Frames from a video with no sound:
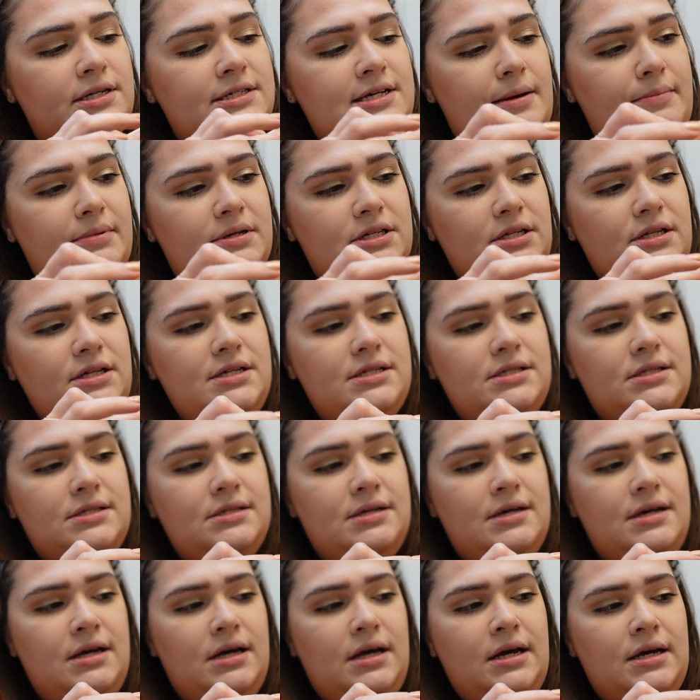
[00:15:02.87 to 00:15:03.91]
and tap into
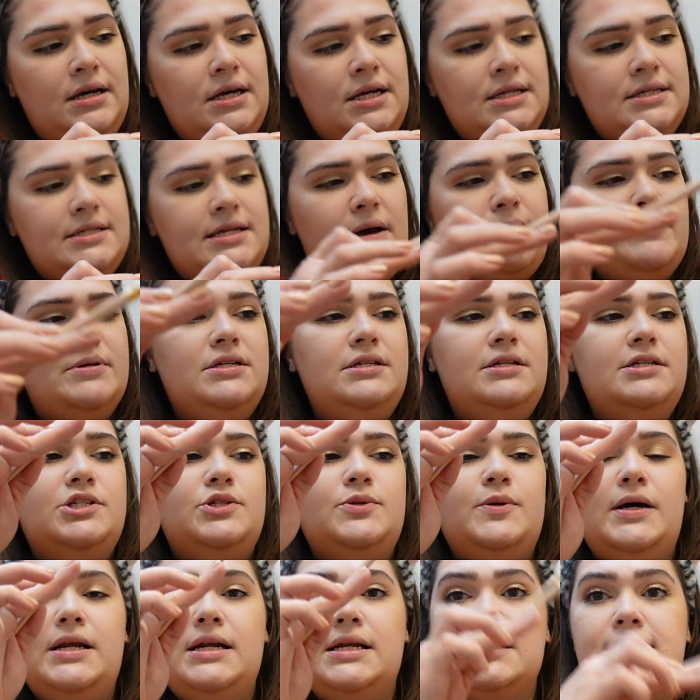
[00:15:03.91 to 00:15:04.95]
this
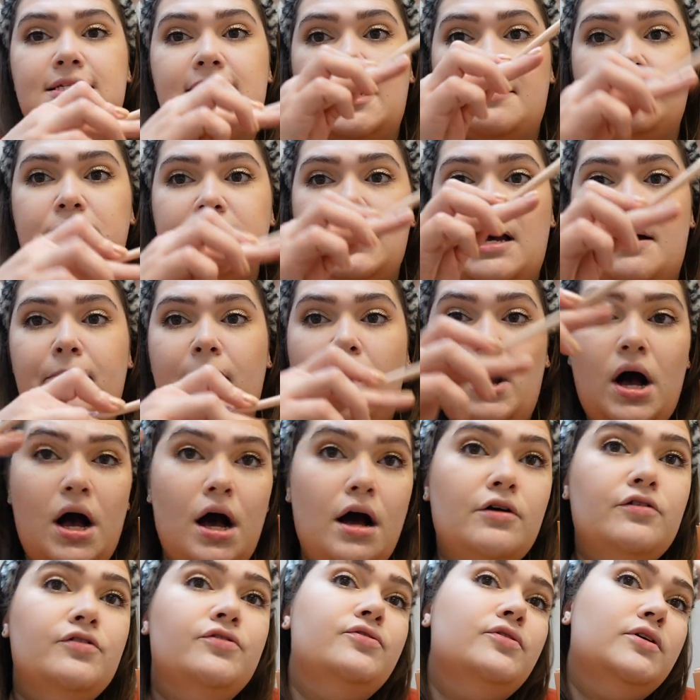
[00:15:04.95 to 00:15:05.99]
one, tap
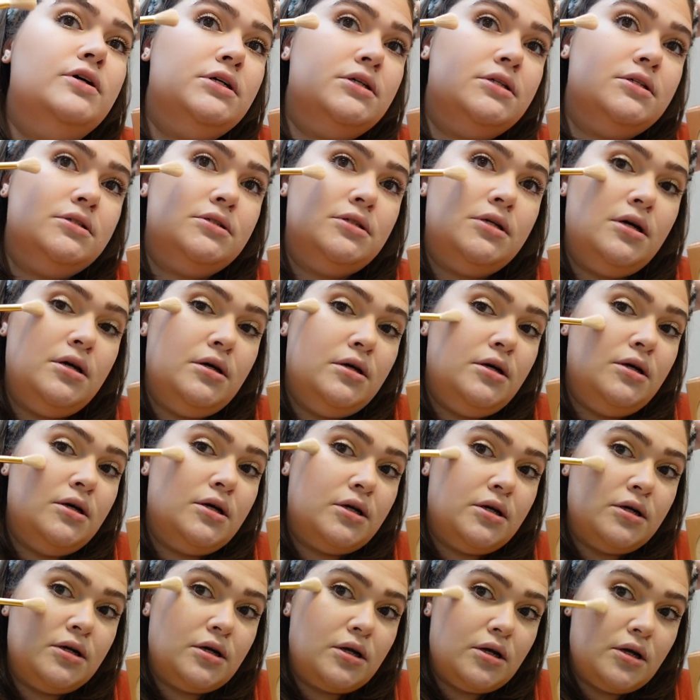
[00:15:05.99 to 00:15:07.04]
off.
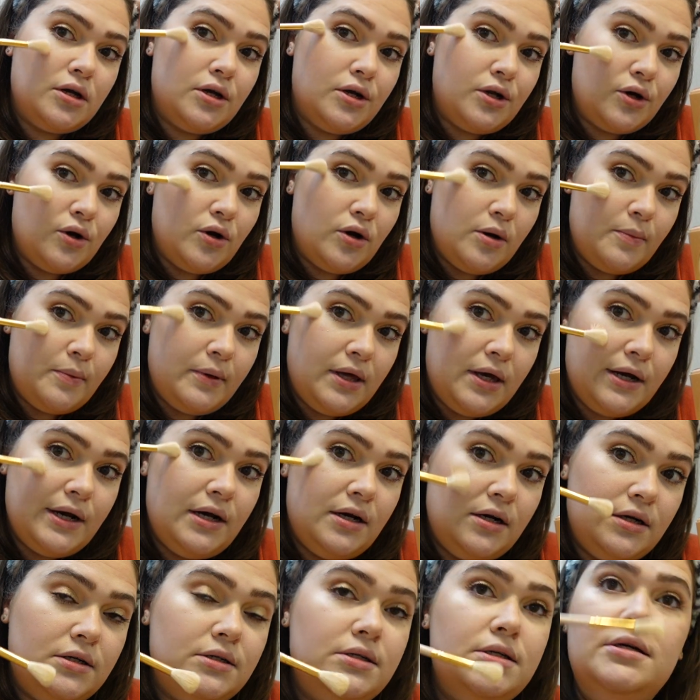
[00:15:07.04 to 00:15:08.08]
Gonna go up here.
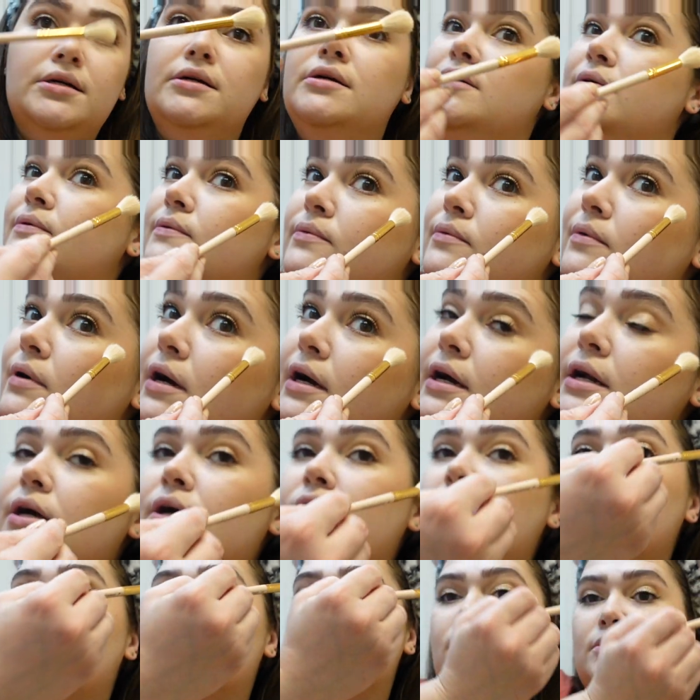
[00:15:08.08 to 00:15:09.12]
We're gonna
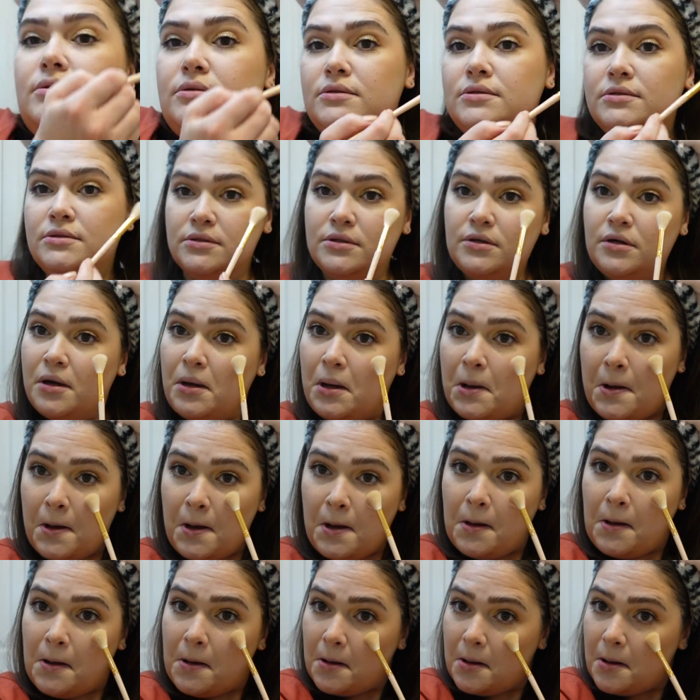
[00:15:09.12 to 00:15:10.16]
go
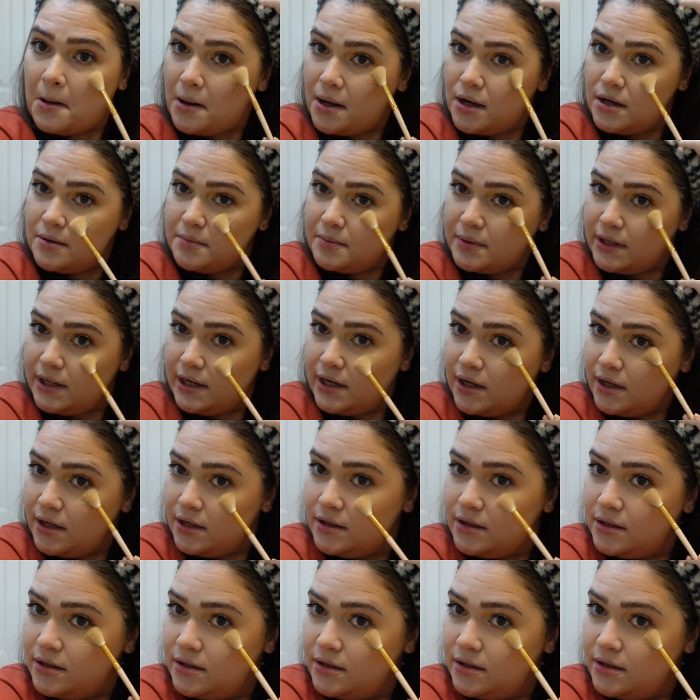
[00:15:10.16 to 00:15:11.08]
up here.